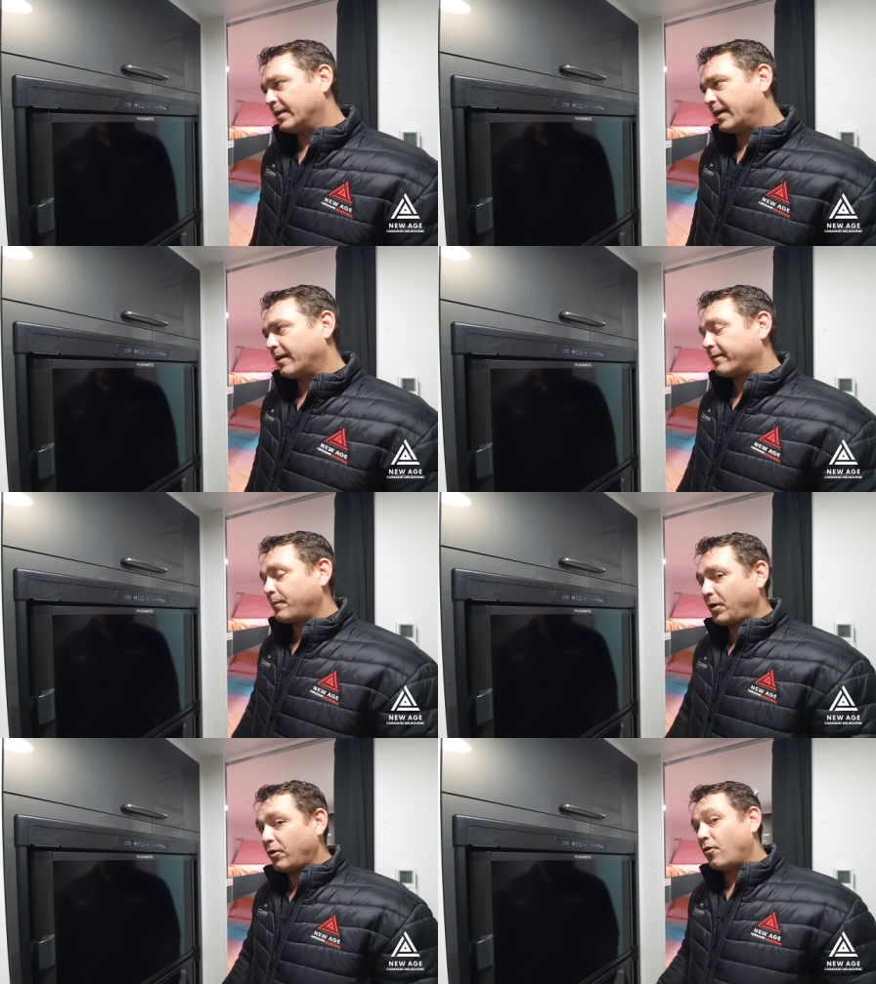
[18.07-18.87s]
uh, some
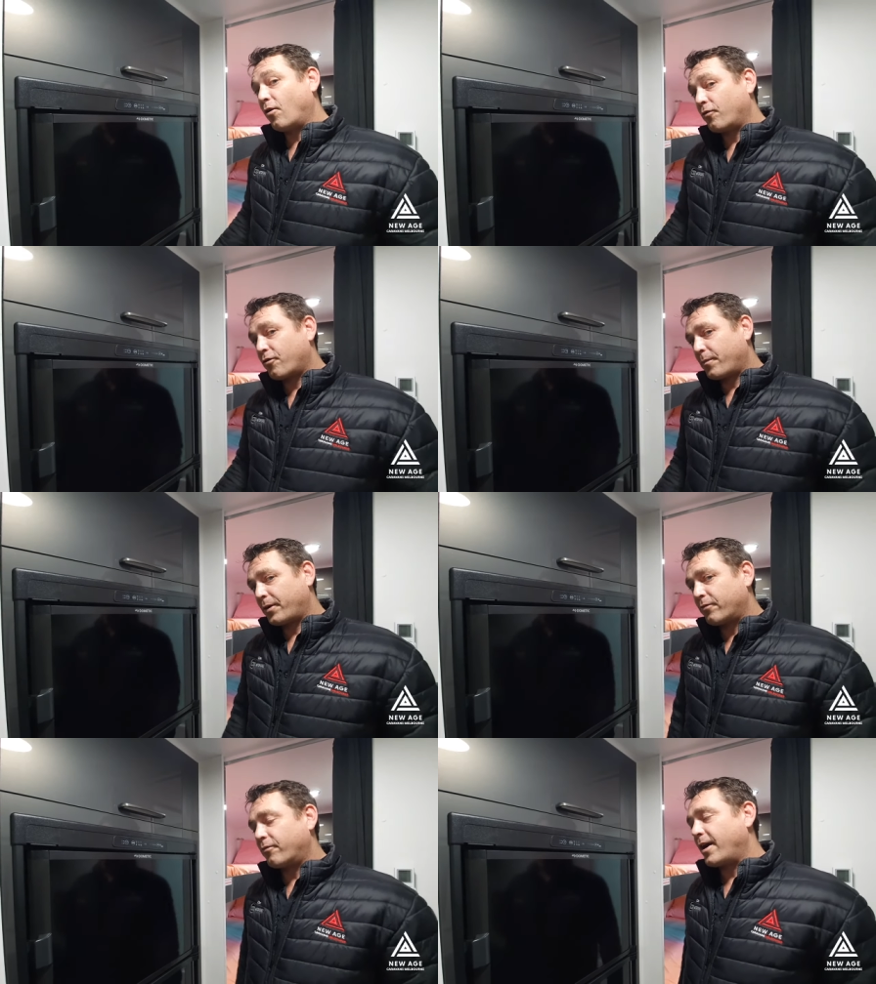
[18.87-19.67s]
of your
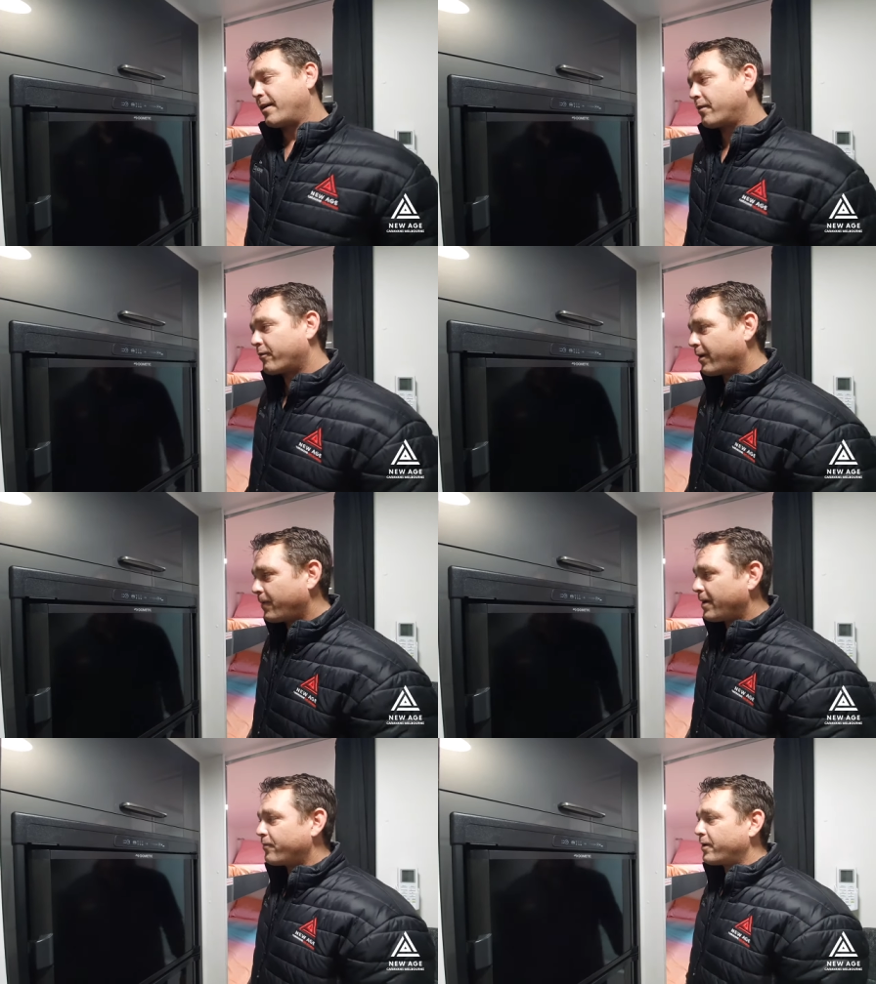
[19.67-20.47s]
non-tropical rated
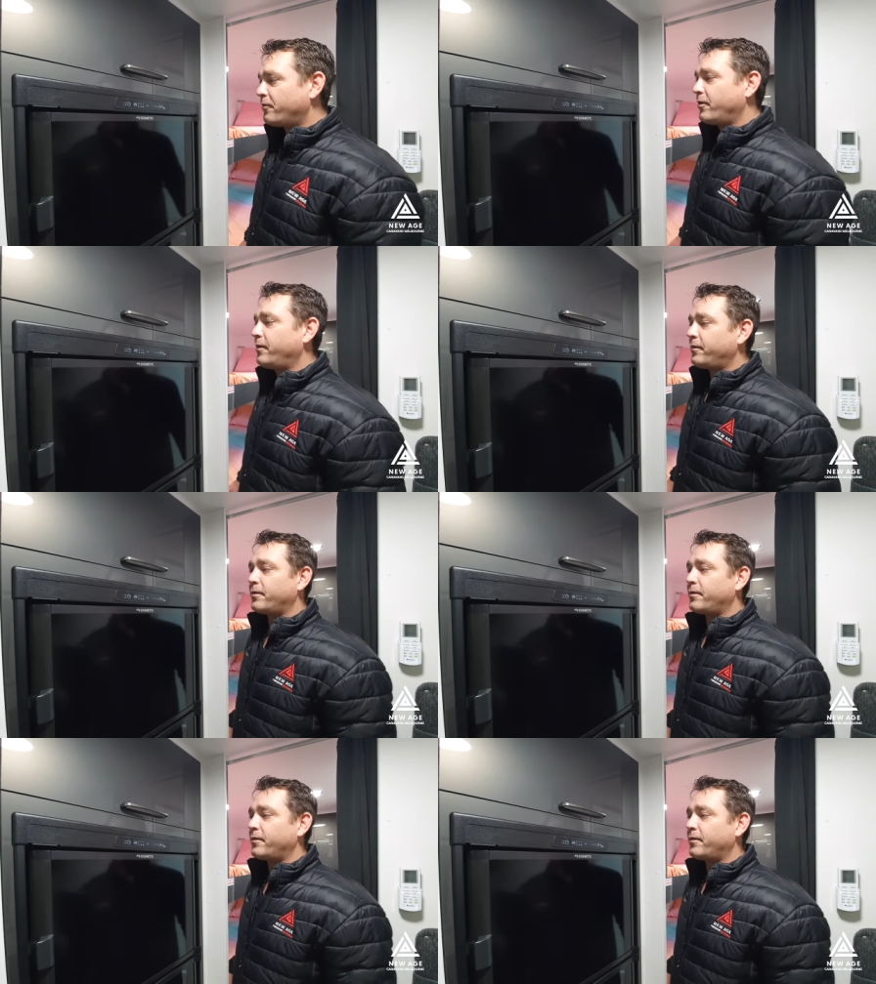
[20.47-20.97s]
three-way fridges.